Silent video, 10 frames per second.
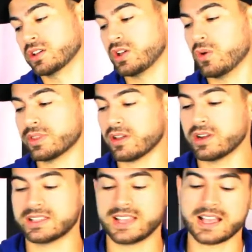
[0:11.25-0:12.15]
go with
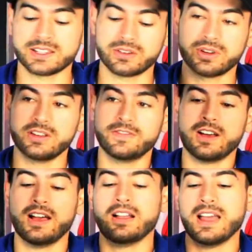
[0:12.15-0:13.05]
our Assassin's Creed
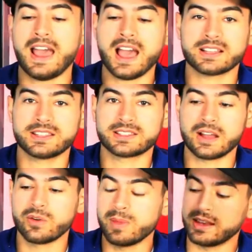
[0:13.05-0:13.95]
Valhalla axes
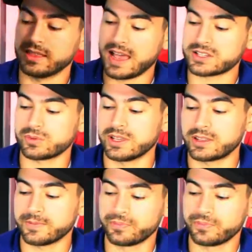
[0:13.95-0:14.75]
that we made last week.